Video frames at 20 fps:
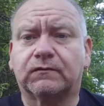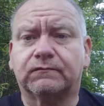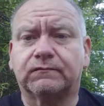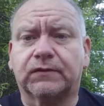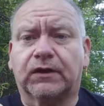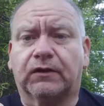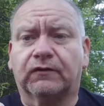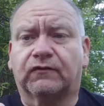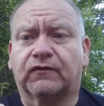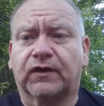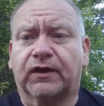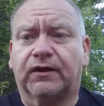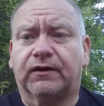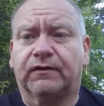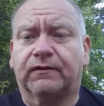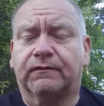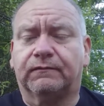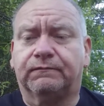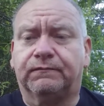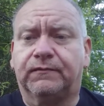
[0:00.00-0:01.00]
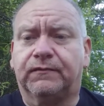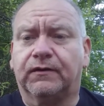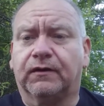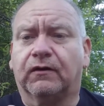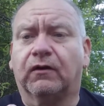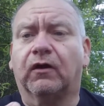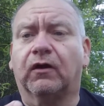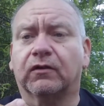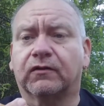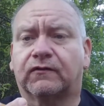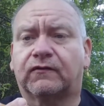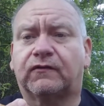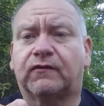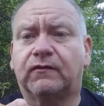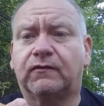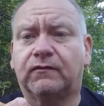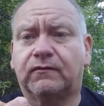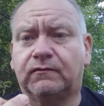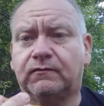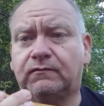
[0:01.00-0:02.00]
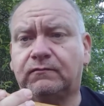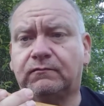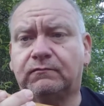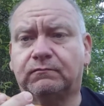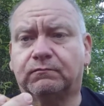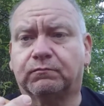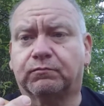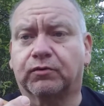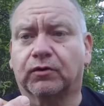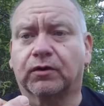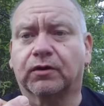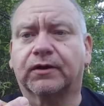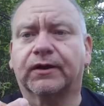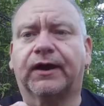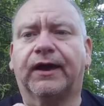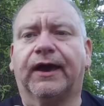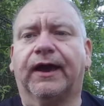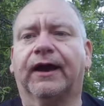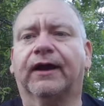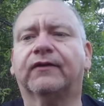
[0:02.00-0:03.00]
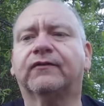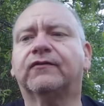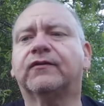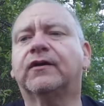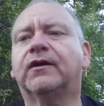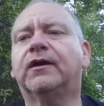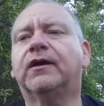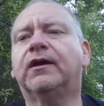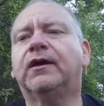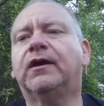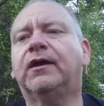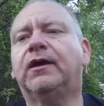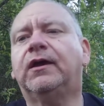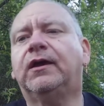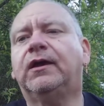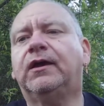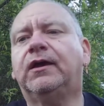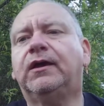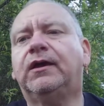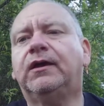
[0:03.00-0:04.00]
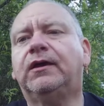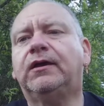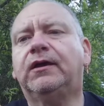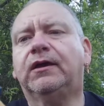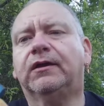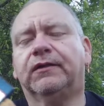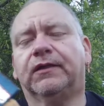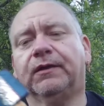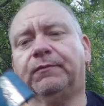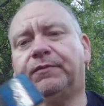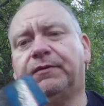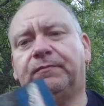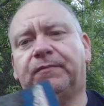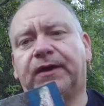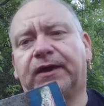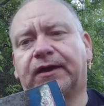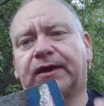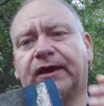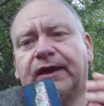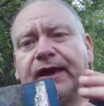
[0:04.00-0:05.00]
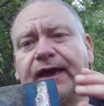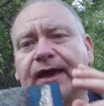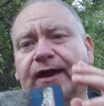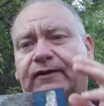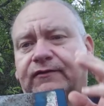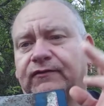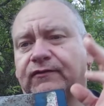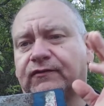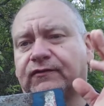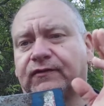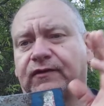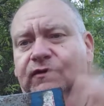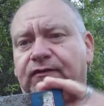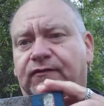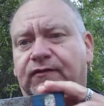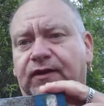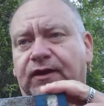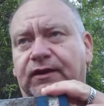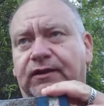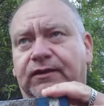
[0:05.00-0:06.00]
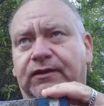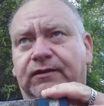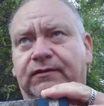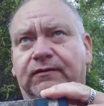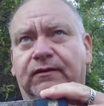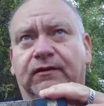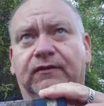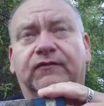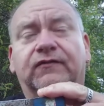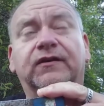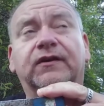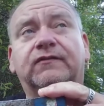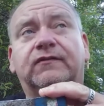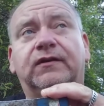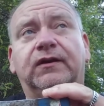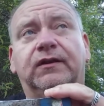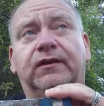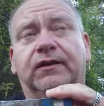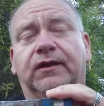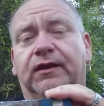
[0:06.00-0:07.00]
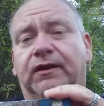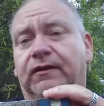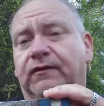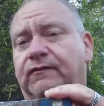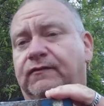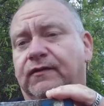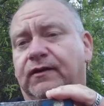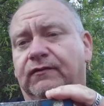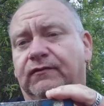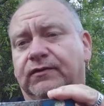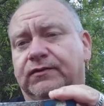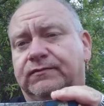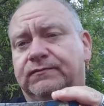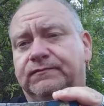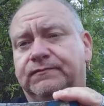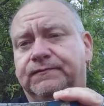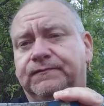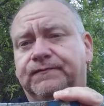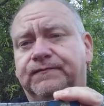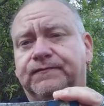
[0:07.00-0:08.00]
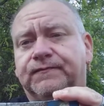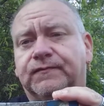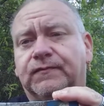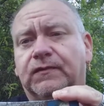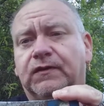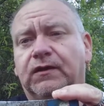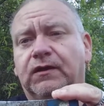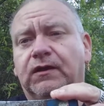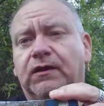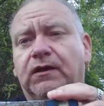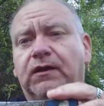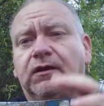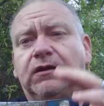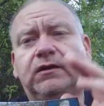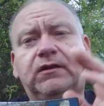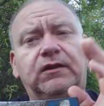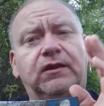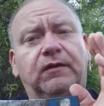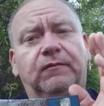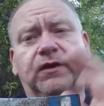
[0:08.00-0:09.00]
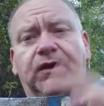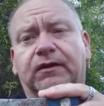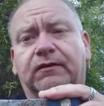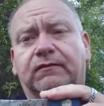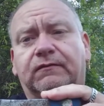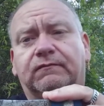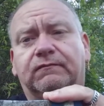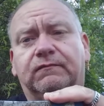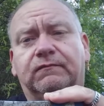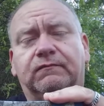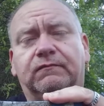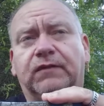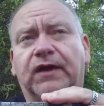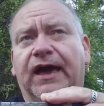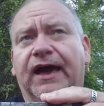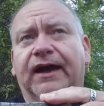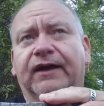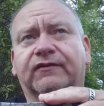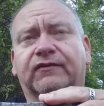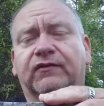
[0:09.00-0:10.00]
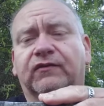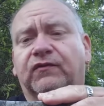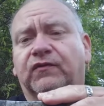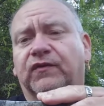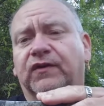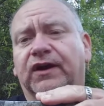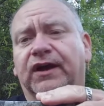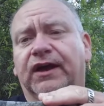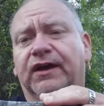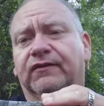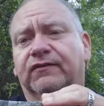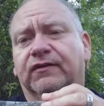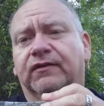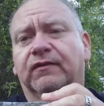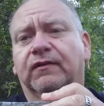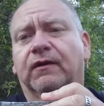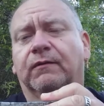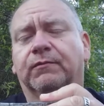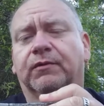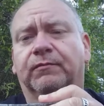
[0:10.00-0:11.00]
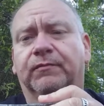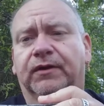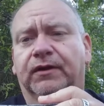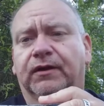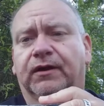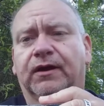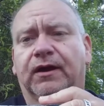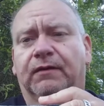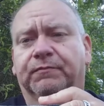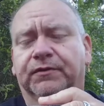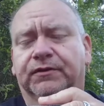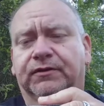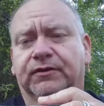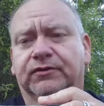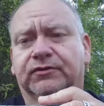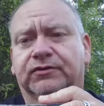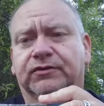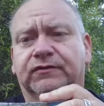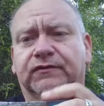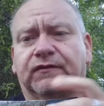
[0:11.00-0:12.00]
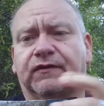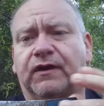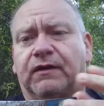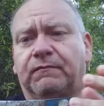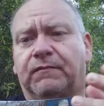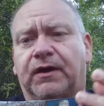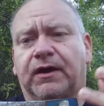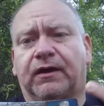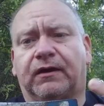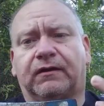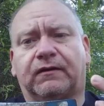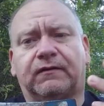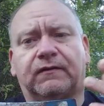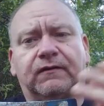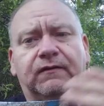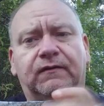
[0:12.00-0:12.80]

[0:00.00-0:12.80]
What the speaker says: outside of the Hults Bruk axe, they've been making axes since 1697. They make axes for guys in lumberman competitions. They make,